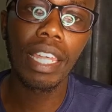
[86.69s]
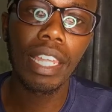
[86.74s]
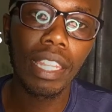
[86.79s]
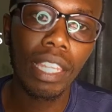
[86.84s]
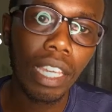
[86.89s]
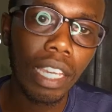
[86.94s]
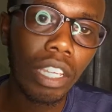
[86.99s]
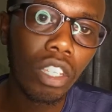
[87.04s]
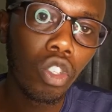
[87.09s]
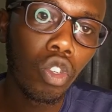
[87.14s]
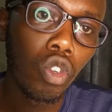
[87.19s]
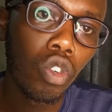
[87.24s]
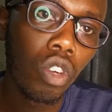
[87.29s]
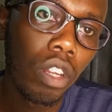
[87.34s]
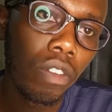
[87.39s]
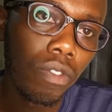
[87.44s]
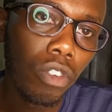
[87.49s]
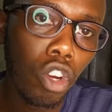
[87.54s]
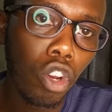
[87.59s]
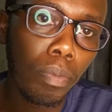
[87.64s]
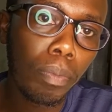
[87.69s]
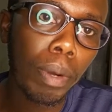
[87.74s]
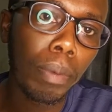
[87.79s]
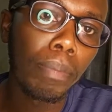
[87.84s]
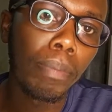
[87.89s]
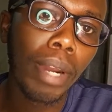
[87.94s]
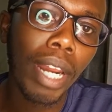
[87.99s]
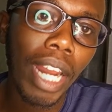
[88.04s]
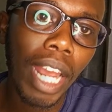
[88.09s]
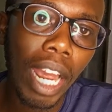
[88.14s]
The thing is to develop a
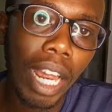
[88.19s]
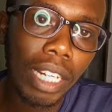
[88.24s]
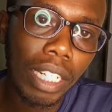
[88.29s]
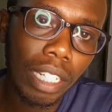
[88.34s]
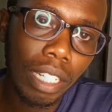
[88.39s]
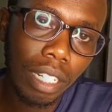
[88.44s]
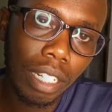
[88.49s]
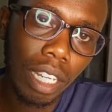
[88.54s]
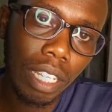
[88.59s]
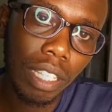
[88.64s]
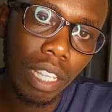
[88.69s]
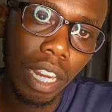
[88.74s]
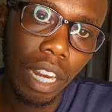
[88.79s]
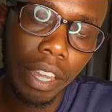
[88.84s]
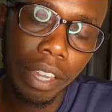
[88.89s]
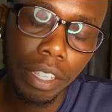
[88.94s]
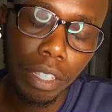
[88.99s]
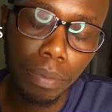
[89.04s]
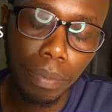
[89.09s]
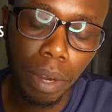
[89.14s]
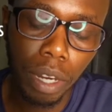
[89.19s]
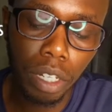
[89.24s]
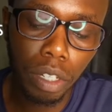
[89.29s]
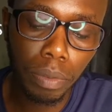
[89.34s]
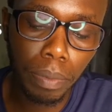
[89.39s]
brand as an expert.